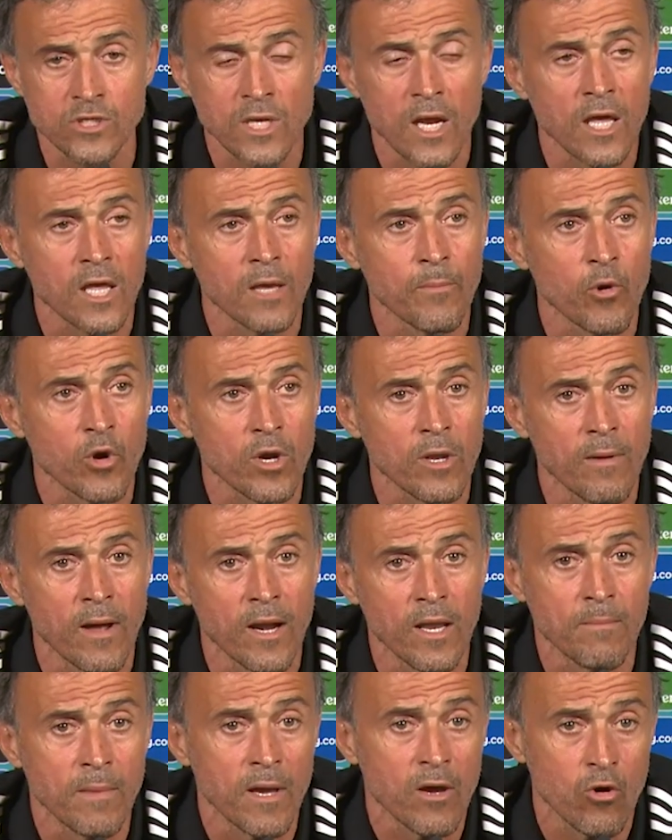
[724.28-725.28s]
for
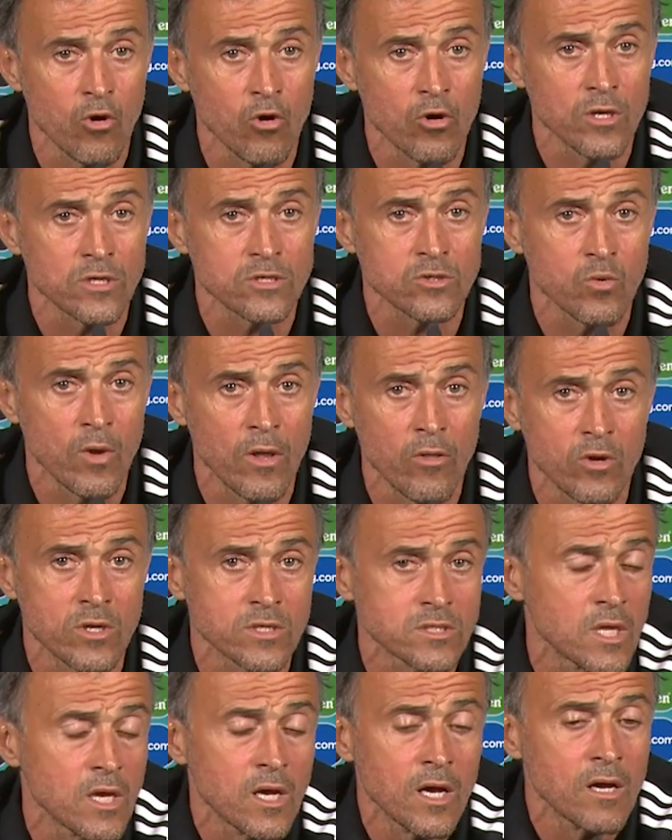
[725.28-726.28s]
Spinazzola to be
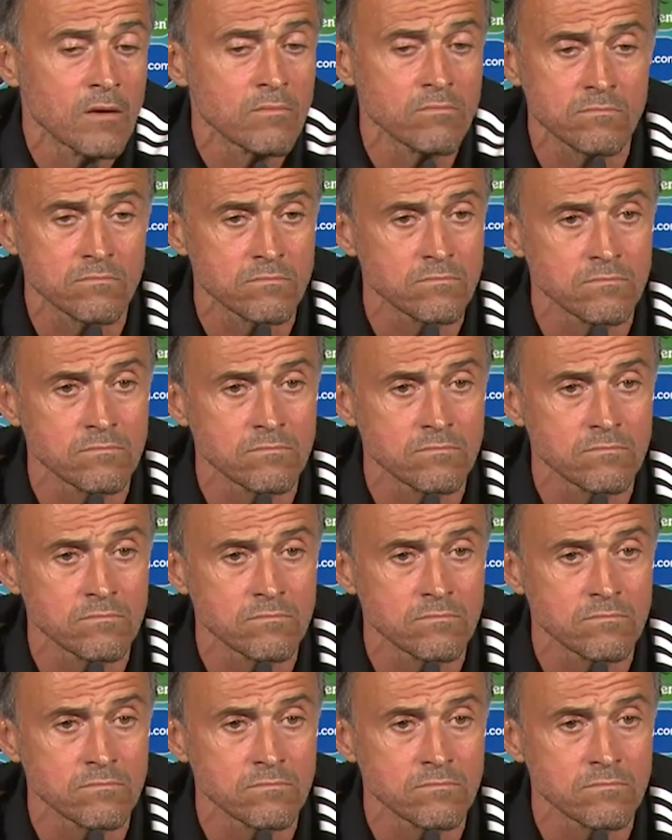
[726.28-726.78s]
involved tomorrow.